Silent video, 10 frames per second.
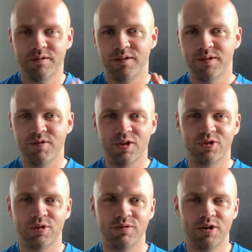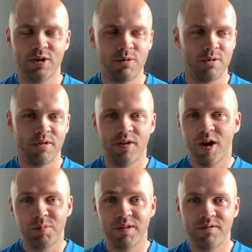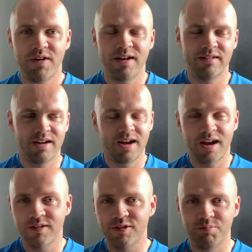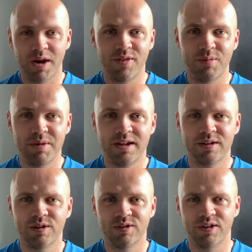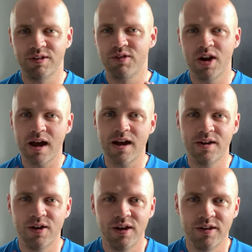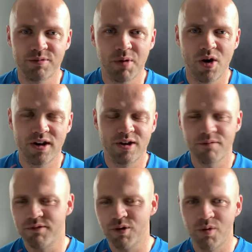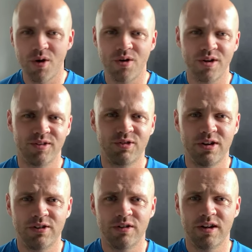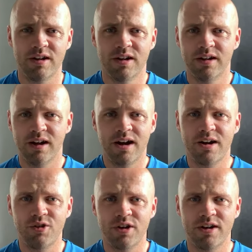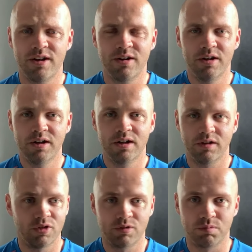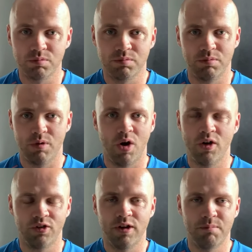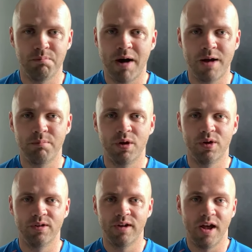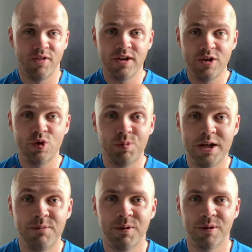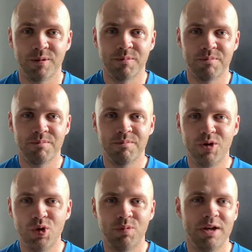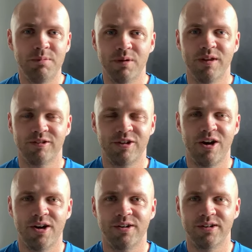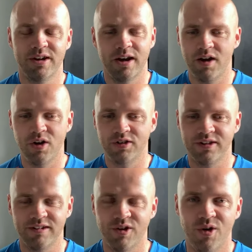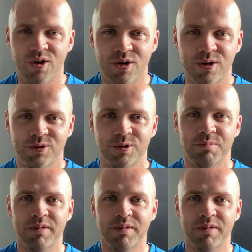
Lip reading: They've got stuff to do. They're helping their friends out. They've planned the meals. They've got out early this morning, gone for a walk, got the stretches in, hydrated. I just, honestly, mind blown. And the new people that started. And honestly, it's awesome.